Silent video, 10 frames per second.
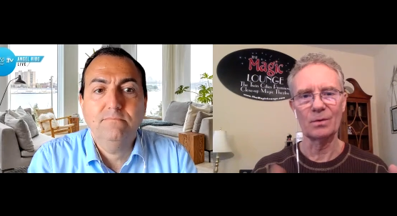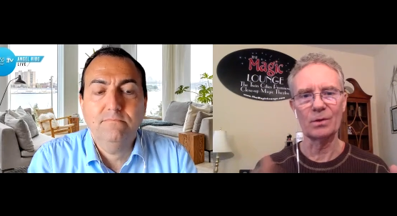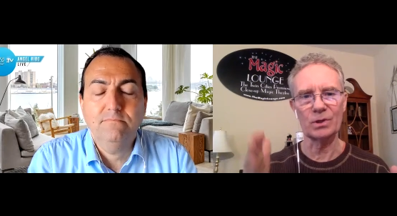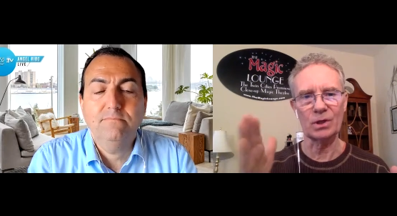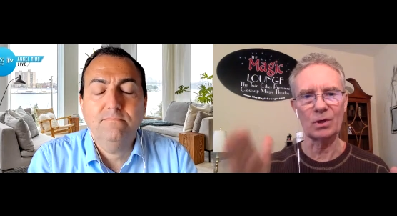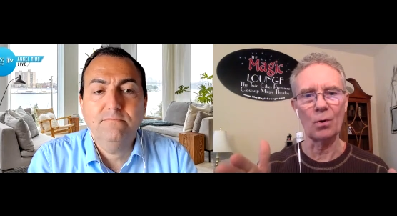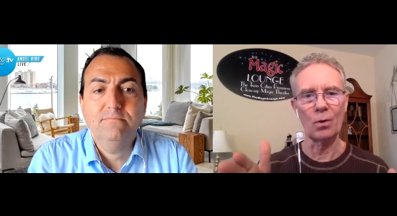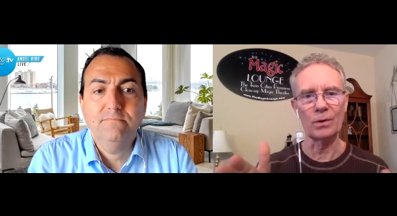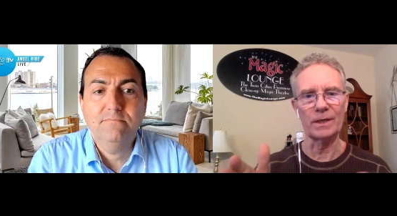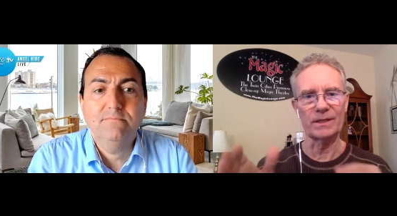Speaker 1: where there's a
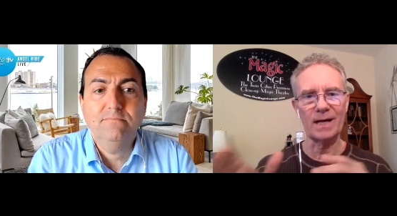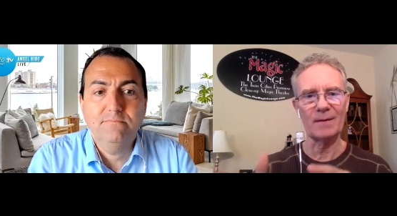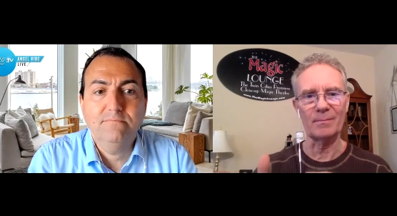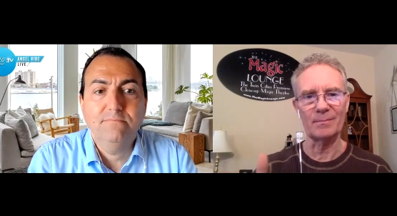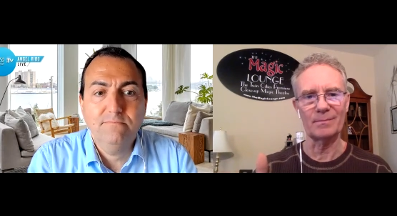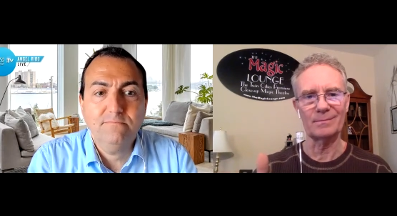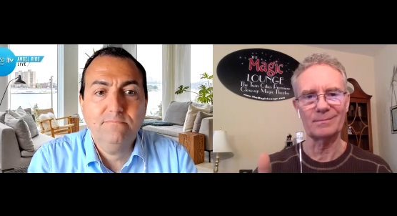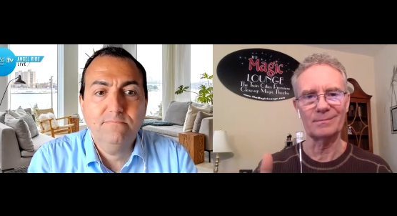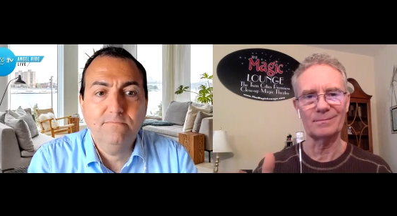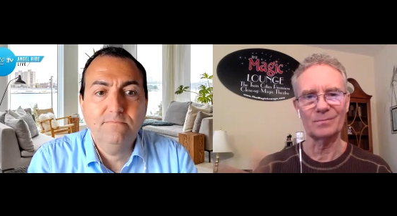goal and a time
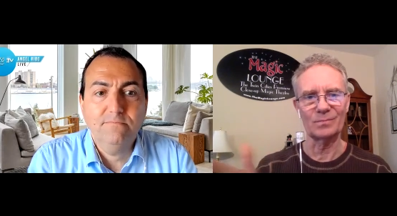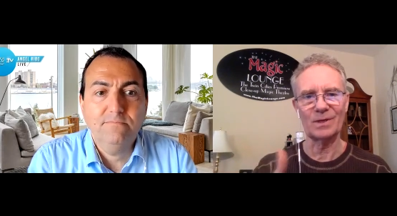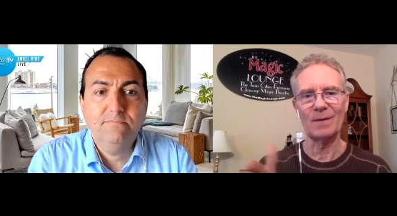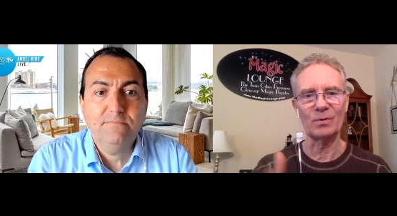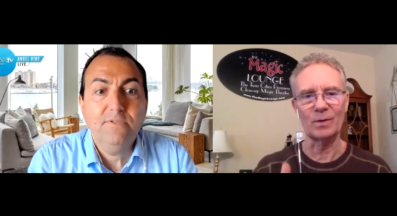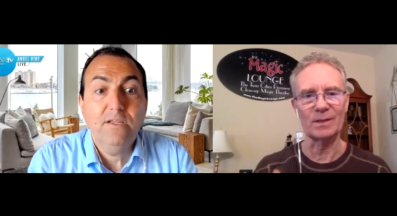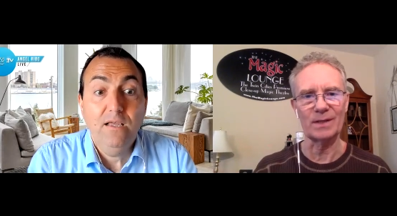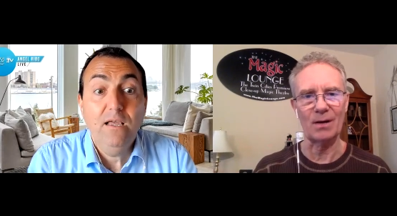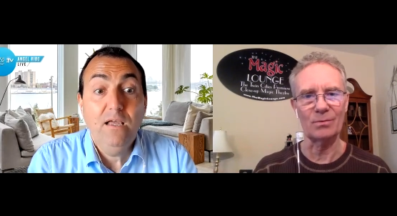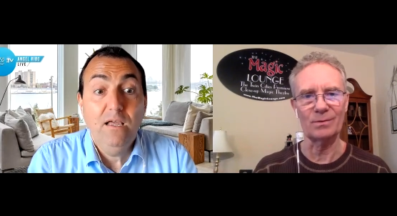time that
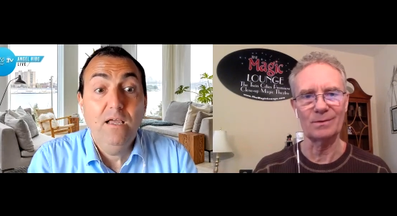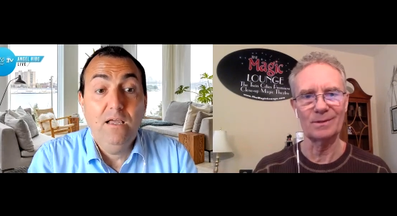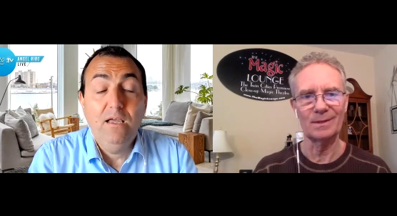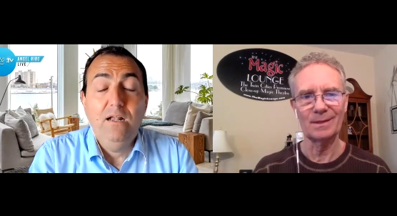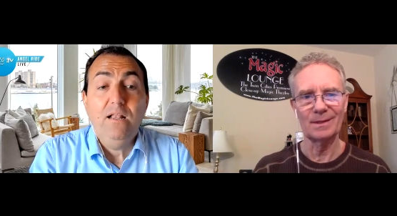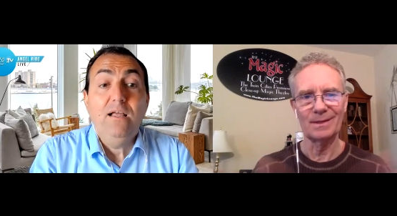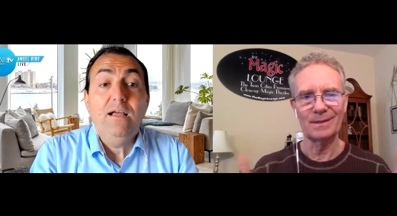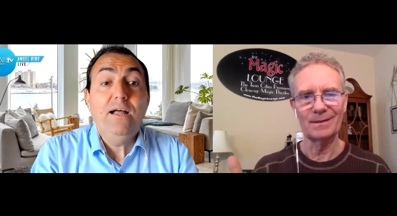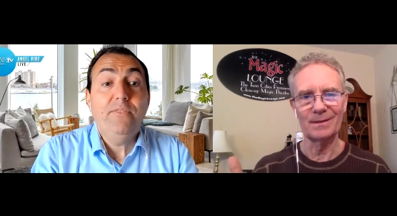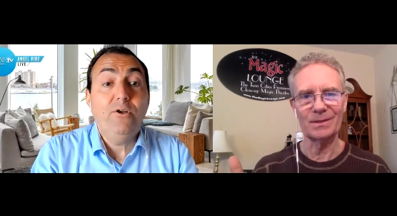runs out.
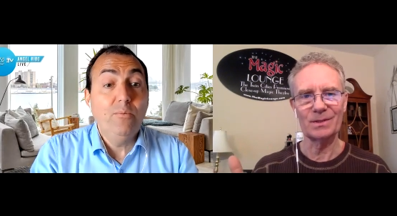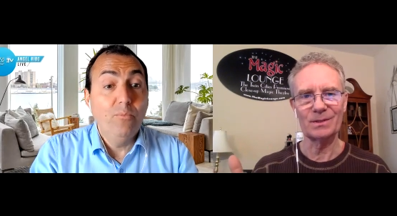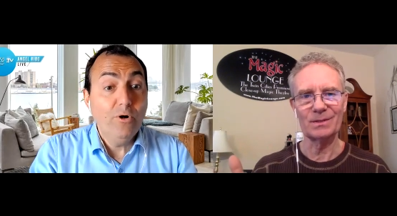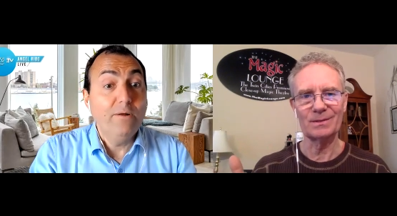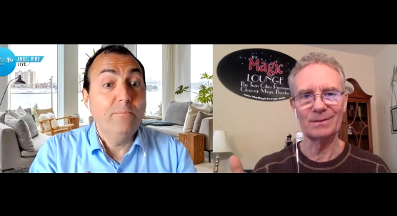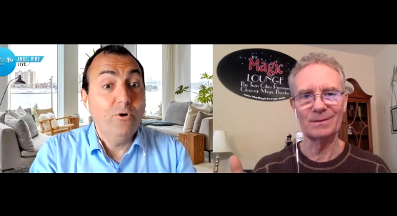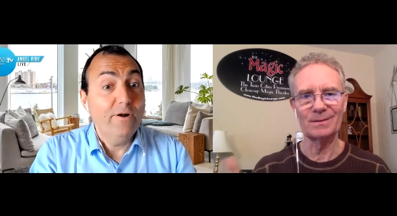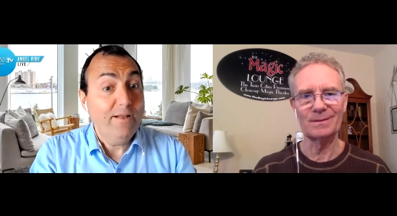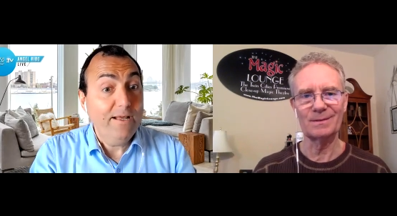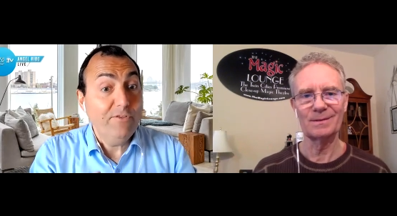
Speaker 2: And there are more and more,
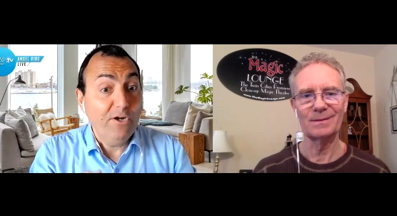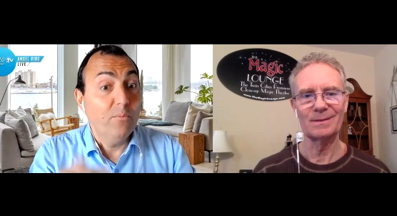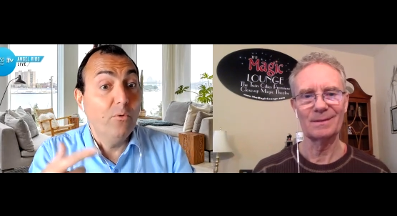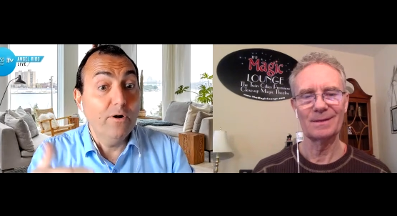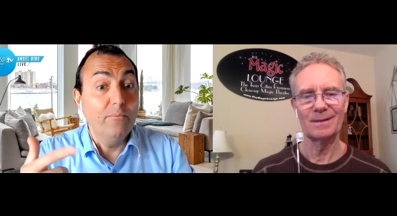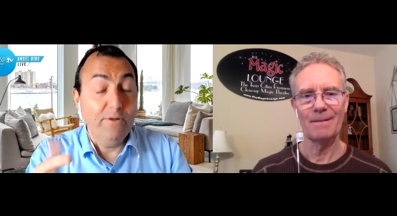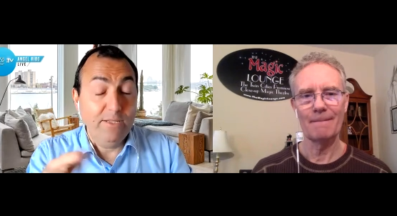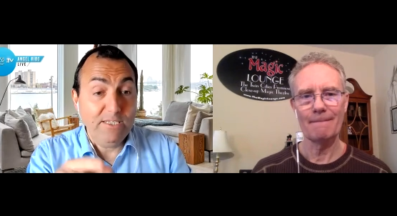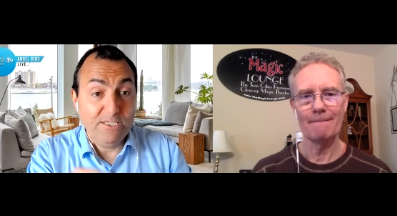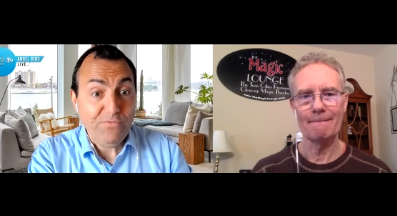and there are more and more. It,
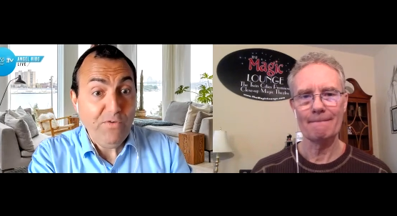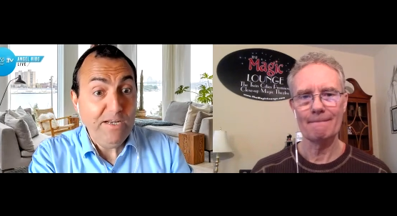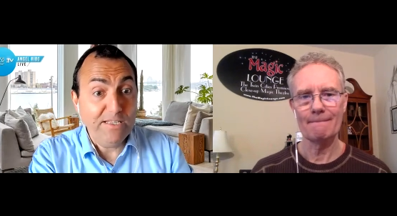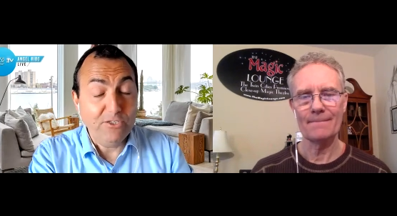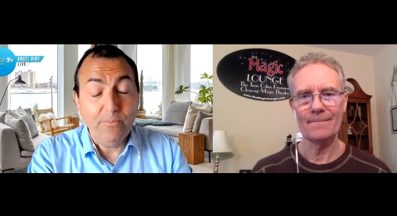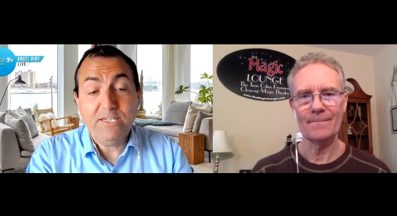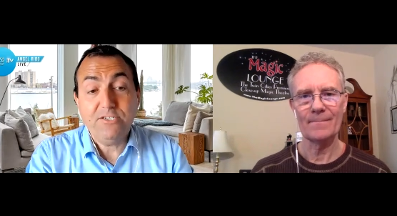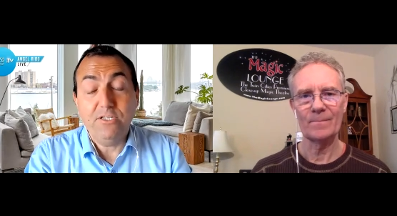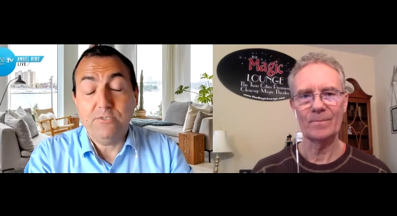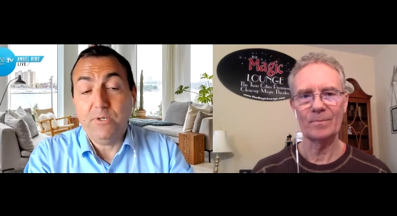it's funny that you
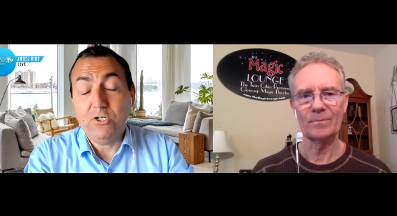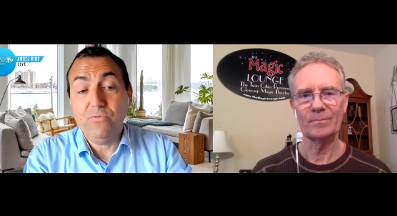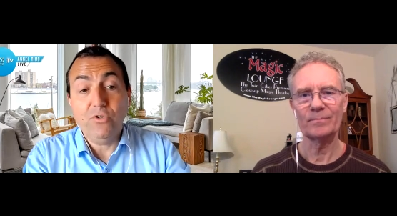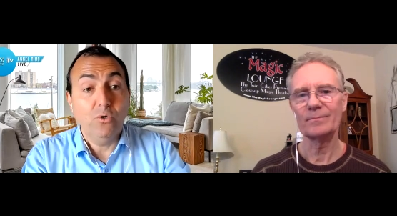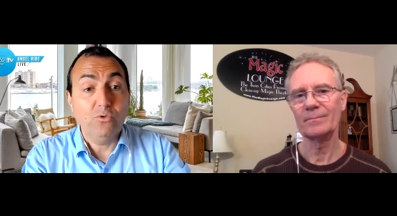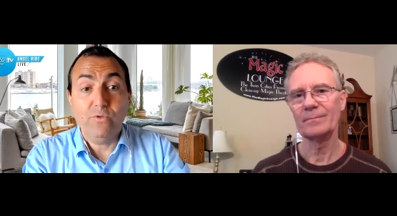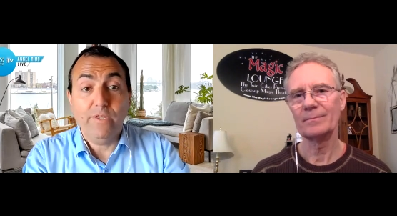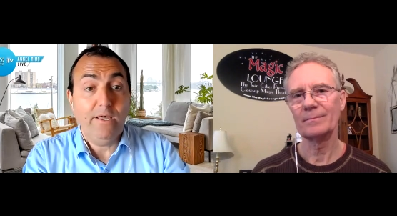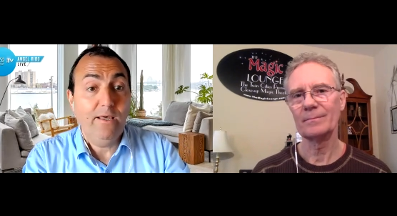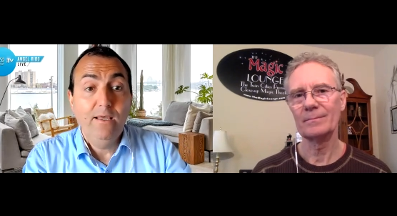mentioned this because if you go to
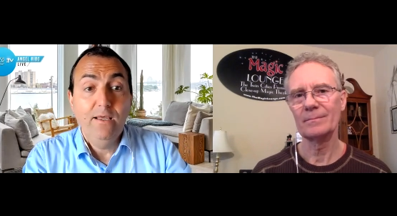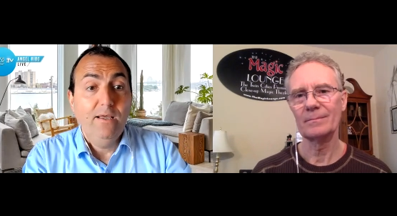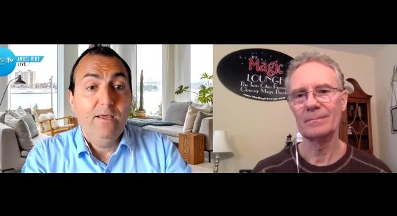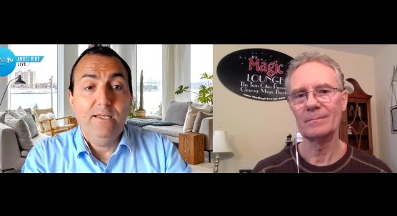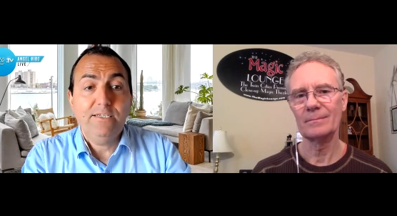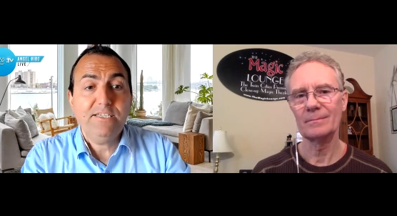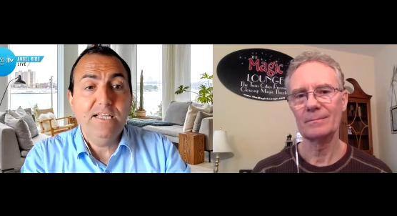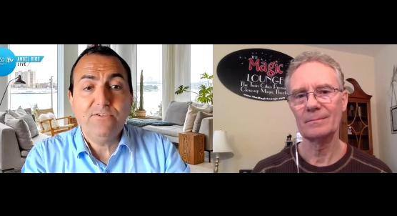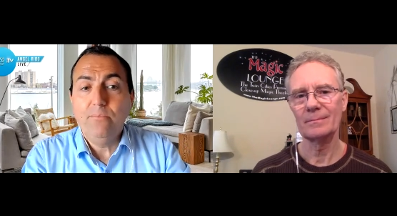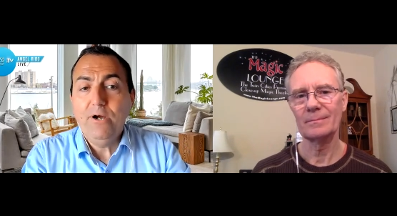the
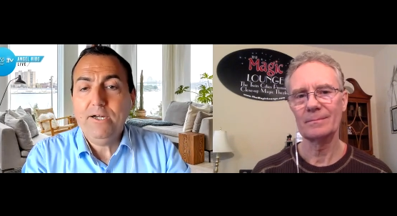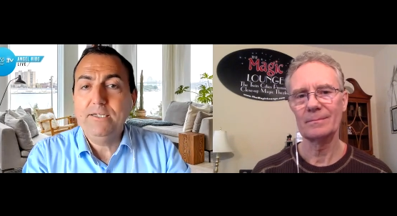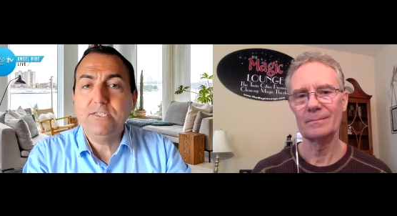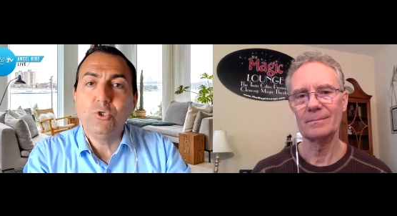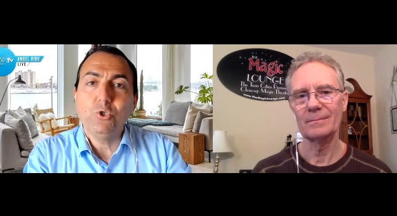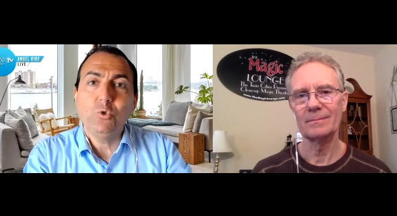central markets or to